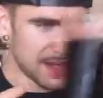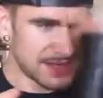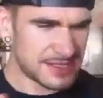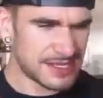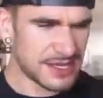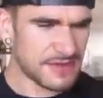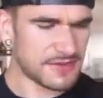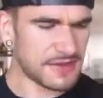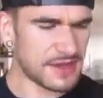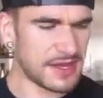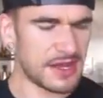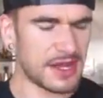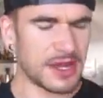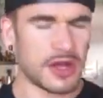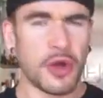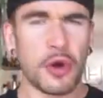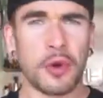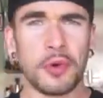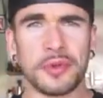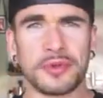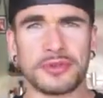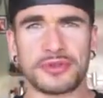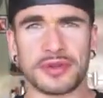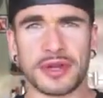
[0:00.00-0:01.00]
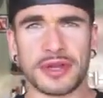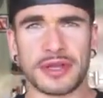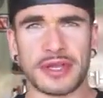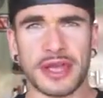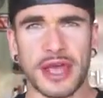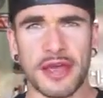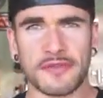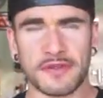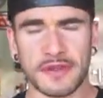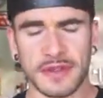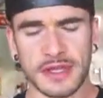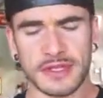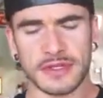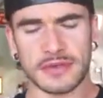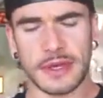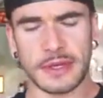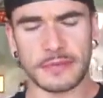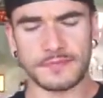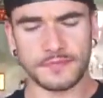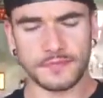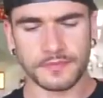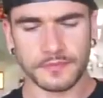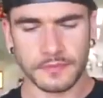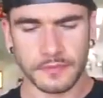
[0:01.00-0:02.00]
Definitely need a cold drink after this
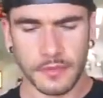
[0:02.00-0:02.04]
one.